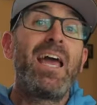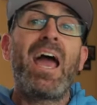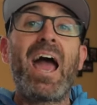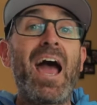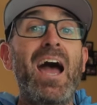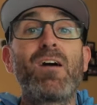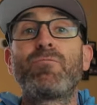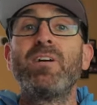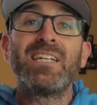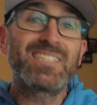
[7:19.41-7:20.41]

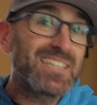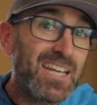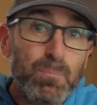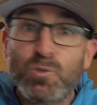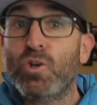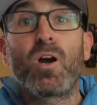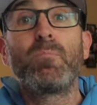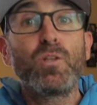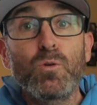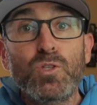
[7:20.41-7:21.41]
have slipped or
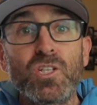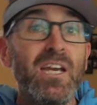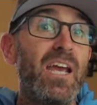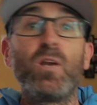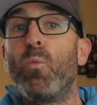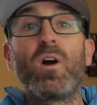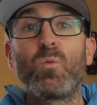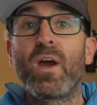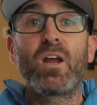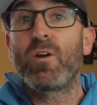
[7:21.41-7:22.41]
come loose in
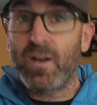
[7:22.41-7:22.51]
one way or